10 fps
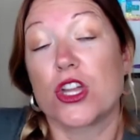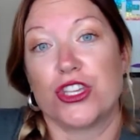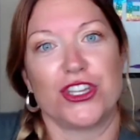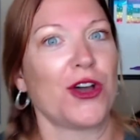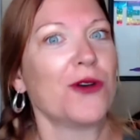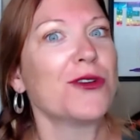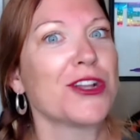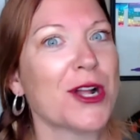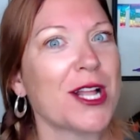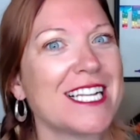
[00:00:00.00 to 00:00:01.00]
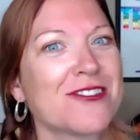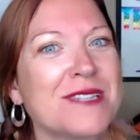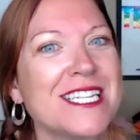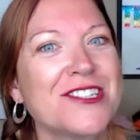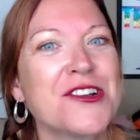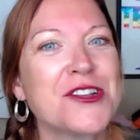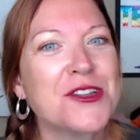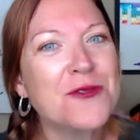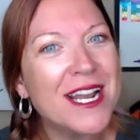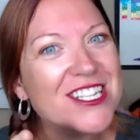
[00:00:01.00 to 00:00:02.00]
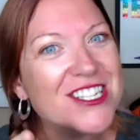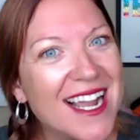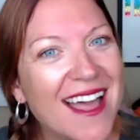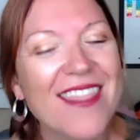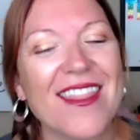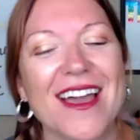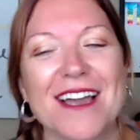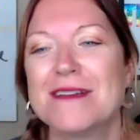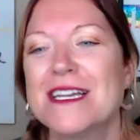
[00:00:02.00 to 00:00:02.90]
you're a classroom teacher and you want to check on them.